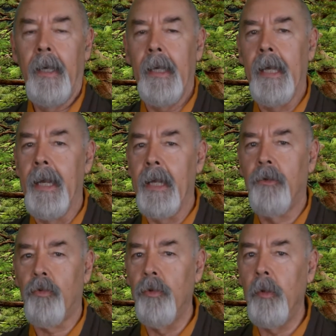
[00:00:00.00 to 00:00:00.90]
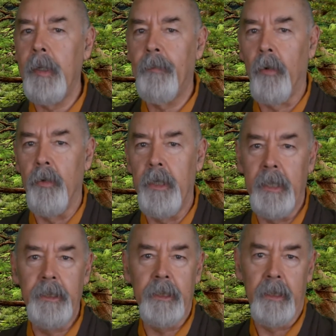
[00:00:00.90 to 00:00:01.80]
In a truly
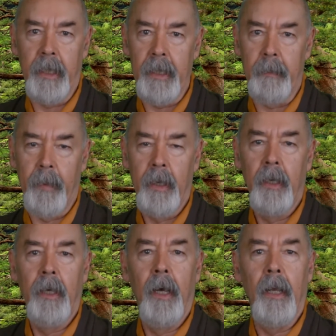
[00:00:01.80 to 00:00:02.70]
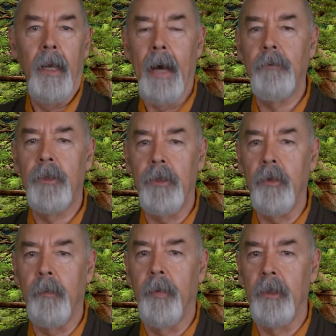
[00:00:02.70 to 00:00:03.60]
prodigious leap, Lao
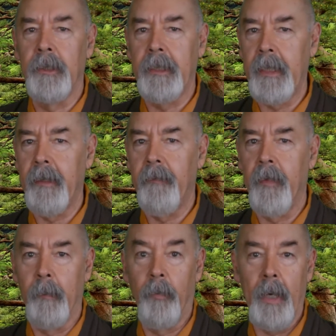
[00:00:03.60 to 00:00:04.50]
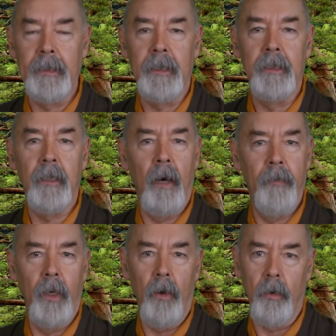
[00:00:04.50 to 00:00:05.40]
Tzu perceived the presence
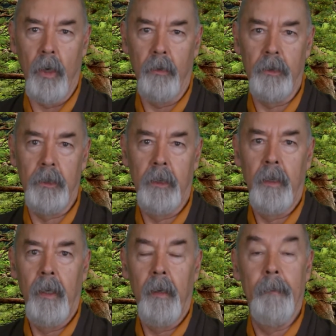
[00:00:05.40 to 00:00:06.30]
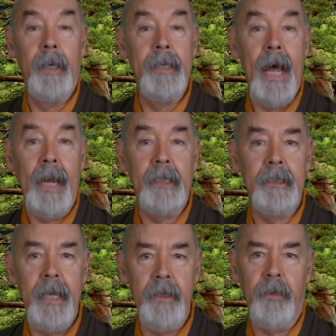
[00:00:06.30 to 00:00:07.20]
of the Logos, but not
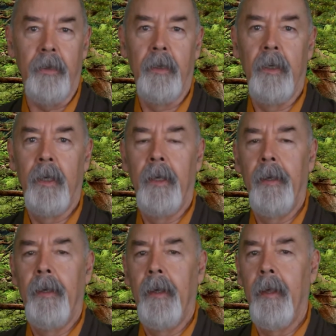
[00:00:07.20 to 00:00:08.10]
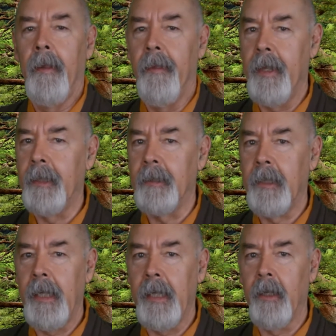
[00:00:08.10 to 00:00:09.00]
its nature. This
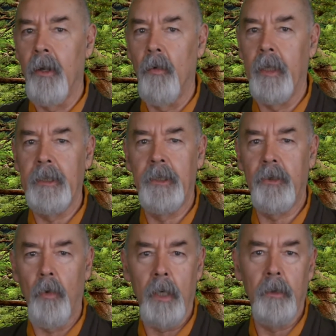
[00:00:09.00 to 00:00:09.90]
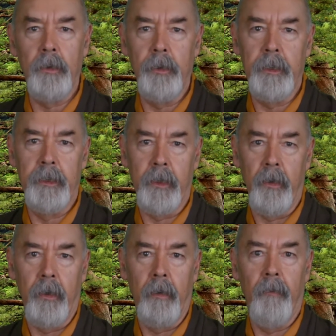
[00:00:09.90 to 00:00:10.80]
he could only struggle to
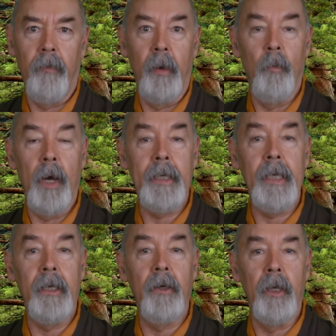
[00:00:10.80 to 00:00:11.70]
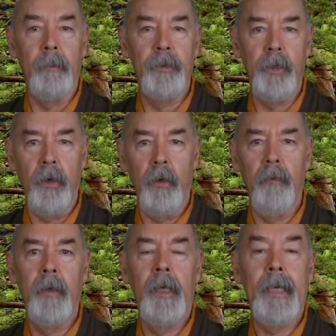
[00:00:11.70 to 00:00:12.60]
discern from what he could
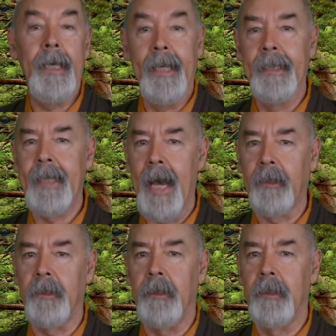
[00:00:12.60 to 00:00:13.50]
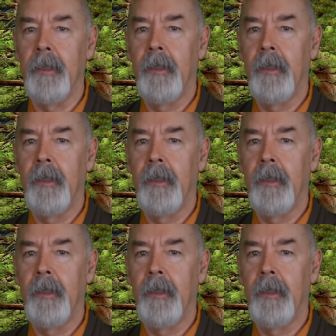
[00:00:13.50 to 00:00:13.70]
observe in its actions.